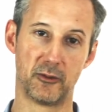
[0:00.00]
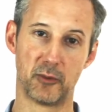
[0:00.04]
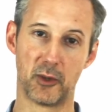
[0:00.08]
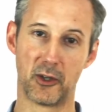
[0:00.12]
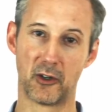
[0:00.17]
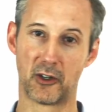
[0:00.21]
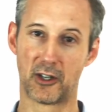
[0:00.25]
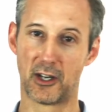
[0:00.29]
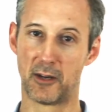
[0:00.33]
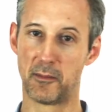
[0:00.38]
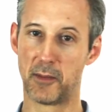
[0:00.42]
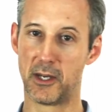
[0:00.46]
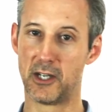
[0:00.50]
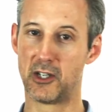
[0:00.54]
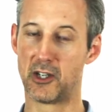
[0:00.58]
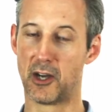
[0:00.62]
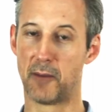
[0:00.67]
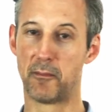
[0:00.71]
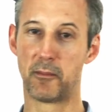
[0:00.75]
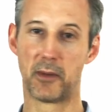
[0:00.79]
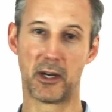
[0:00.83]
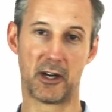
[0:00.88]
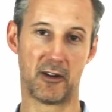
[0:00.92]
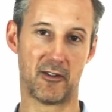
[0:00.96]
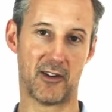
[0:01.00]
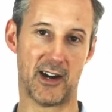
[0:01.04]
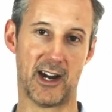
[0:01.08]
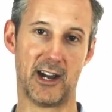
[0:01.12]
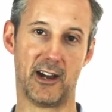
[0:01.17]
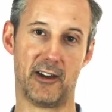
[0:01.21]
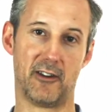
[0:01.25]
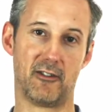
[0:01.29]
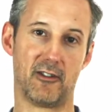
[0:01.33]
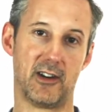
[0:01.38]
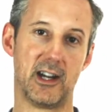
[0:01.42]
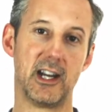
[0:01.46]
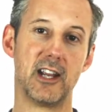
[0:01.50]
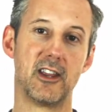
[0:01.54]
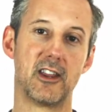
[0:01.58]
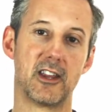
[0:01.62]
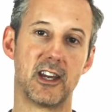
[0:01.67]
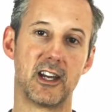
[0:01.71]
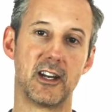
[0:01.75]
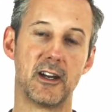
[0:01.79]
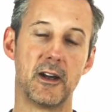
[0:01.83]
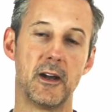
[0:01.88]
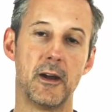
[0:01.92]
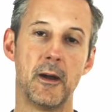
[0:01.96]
We're not going to be jumping around or anything.